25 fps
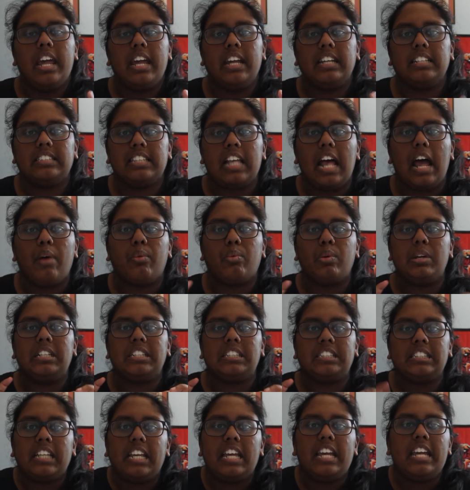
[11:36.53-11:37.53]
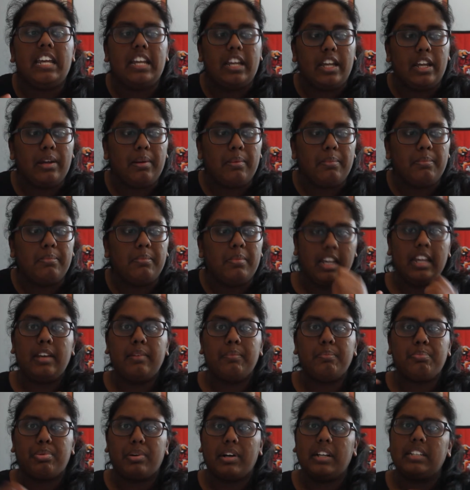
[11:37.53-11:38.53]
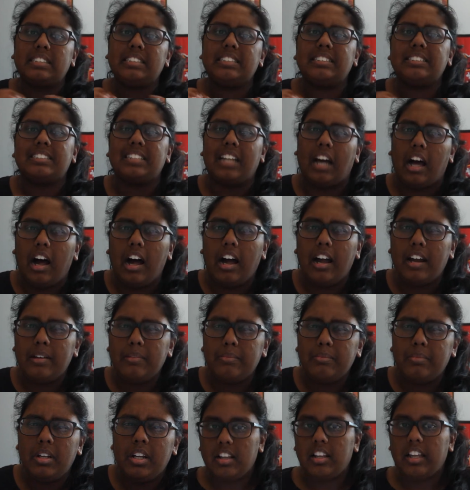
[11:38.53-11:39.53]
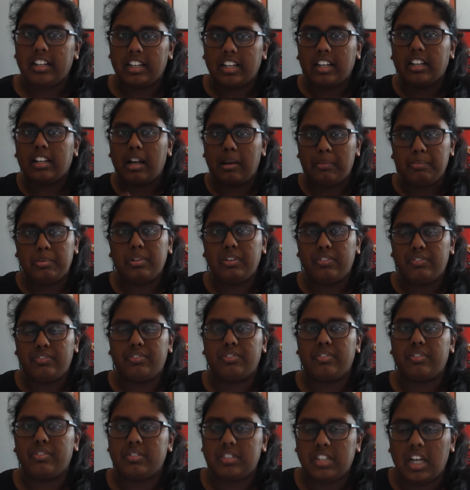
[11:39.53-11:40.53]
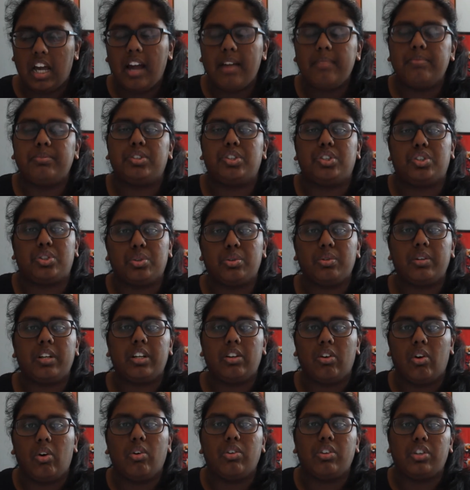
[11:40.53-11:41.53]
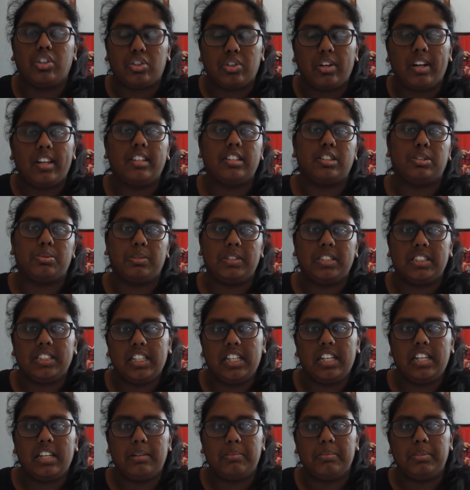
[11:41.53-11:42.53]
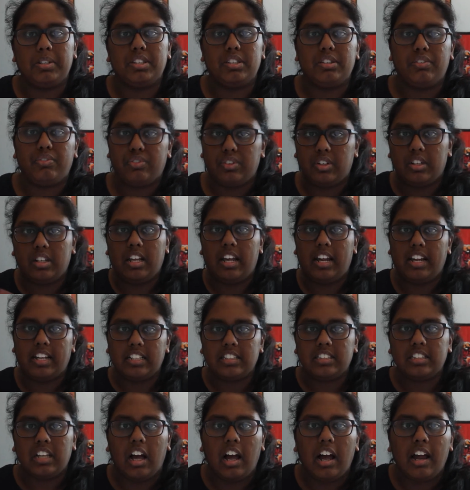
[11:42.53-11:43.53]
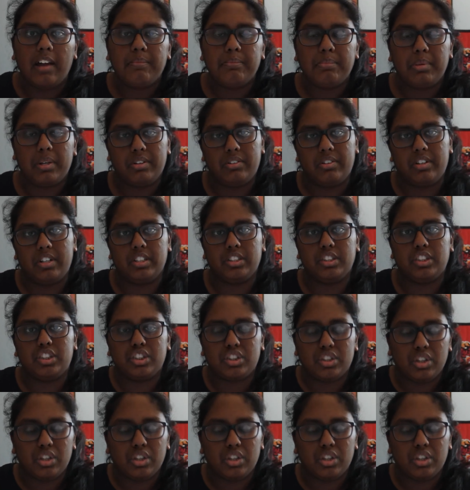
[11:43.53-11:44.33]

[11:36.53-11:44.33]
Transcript: is that we see him in present time, like a couple of times during all the trailers we see him in different like time periods.